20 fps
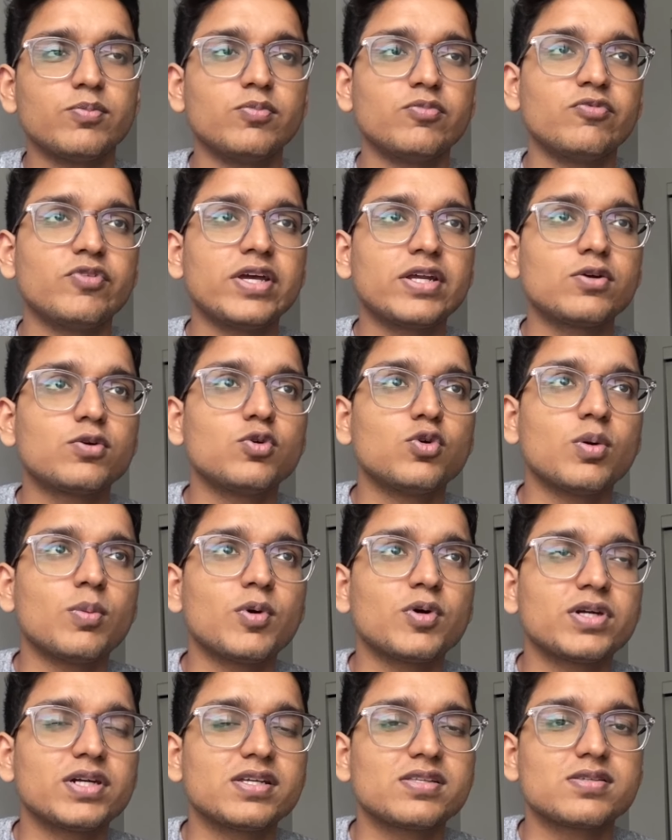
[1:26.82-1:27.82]
way to go
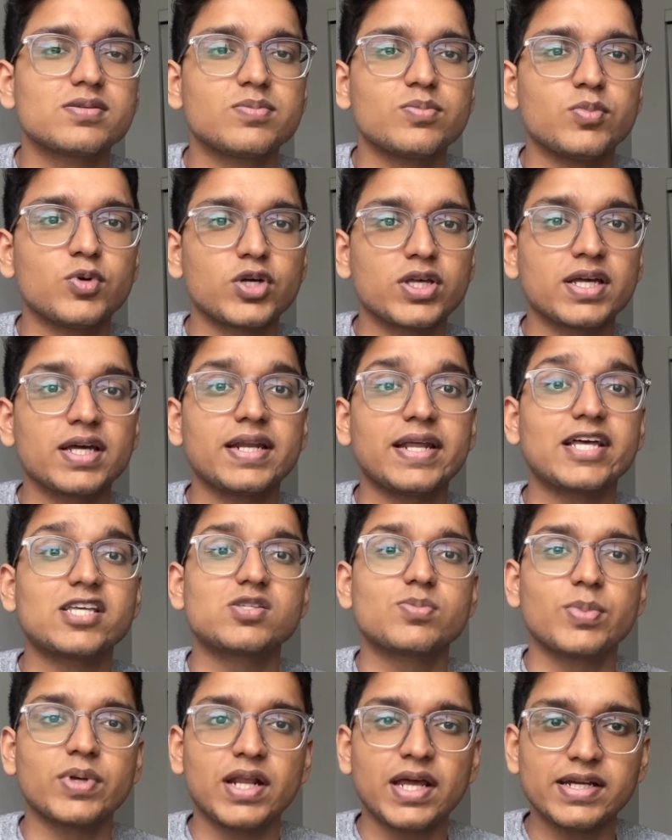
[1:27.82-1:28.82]
about it is booking an
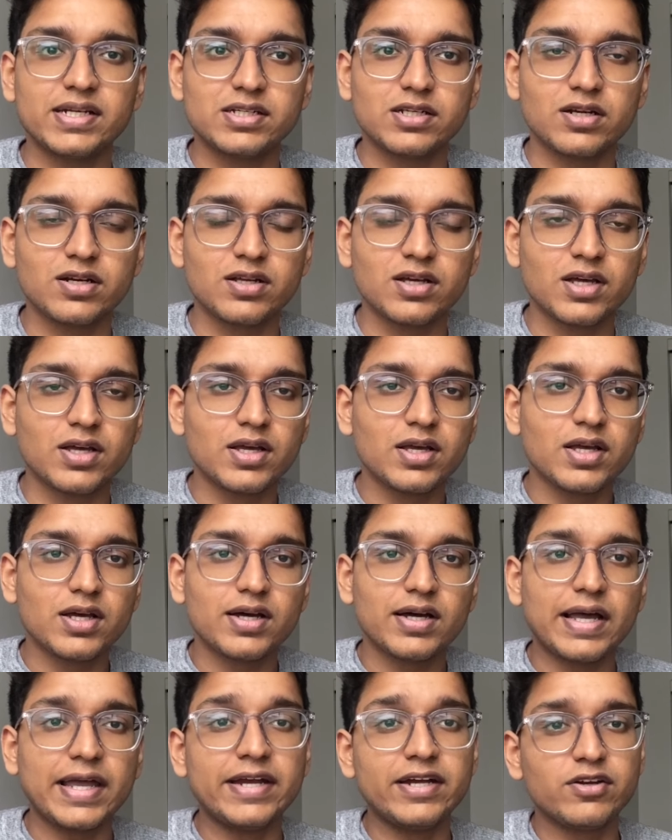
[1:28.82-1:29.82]
expedited
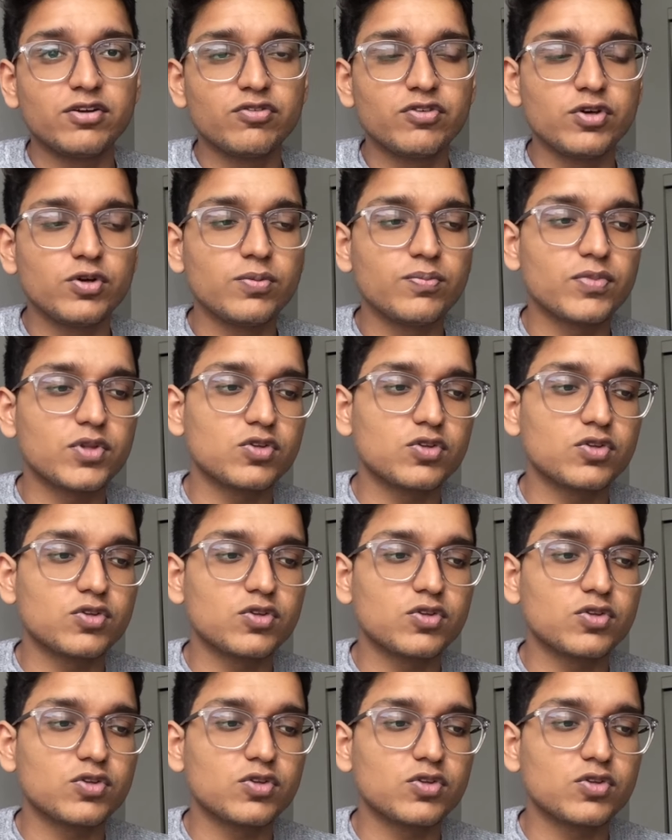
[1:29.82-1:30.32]
interview.